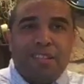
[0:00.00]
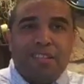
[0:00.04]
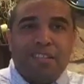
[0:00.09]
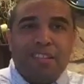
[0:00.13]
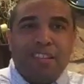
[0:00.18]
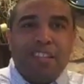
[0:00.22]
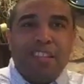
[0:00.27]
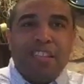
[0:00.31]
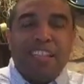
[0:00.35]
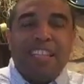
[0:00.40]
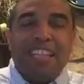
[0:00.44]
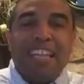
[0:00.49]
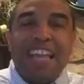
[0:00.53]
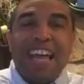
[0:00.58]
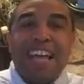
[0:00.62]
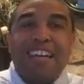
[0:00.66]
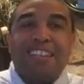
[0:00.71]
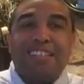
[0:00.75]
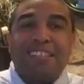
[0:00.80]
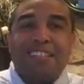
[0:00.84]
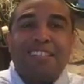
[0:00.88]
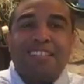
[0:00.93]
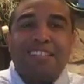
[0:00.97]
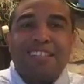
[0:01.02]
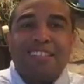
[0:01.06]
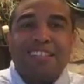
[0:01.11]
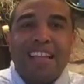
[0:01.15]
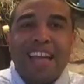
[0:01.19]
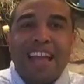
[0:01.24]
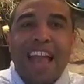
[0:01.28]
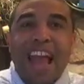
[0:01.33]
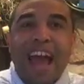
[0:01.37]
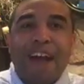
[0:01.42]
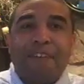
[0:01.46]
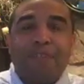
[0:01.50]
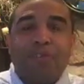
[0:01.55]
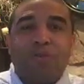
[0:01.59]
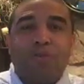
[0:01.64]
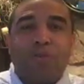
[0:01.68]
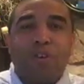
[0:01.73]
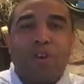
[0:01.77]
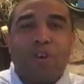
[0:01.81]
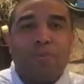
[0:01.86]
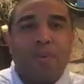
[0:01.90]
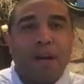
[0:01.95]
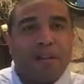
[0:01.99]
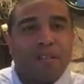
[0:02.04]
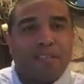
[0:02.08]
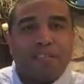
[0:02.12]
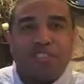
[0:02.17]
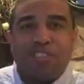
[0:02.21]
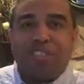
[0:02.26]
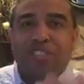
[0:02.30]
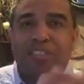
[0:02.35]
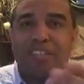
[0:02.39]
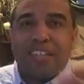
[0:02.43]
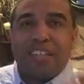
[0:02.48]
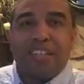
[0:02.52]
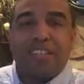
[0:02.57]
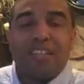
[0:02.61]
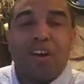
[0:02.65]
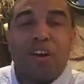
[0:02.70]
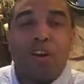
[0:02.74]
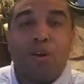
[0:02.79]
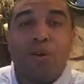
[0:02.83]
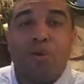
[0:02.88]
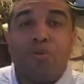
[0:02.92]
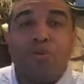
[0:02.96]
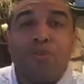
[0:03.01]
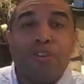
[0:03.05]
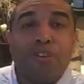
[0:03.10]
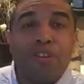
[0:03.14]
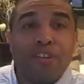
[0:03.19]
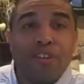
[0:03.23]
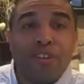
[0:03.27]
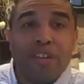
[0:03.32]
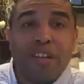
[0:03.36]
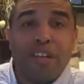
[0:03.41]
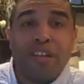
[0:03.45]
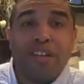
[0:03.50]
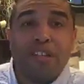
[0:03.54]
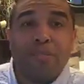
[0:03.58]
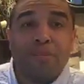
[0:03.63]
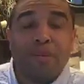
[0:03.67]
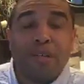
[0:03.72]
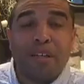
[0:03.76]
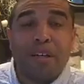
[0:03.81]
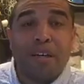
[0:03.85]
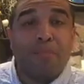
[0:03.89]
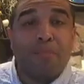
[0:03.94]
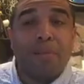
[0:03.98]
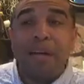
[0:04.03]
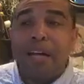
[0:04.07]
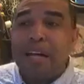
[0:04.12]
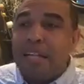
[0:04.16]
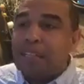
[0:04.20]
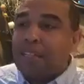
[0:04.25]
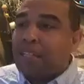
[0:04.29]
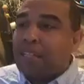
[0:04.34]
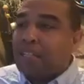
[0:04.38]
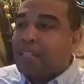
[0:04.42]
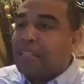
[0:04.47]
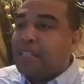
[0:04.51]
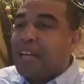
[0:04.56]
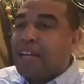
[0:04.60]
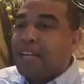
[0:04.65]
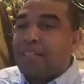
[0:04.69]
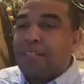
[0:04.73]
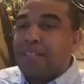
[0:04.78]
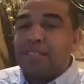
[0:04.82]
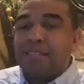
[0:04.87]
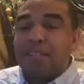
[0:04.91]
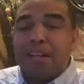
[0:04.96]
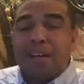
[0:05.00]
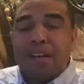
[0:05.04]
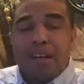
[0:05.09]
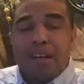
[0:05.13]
the less they have to worry about. Just as the older your kids become, the less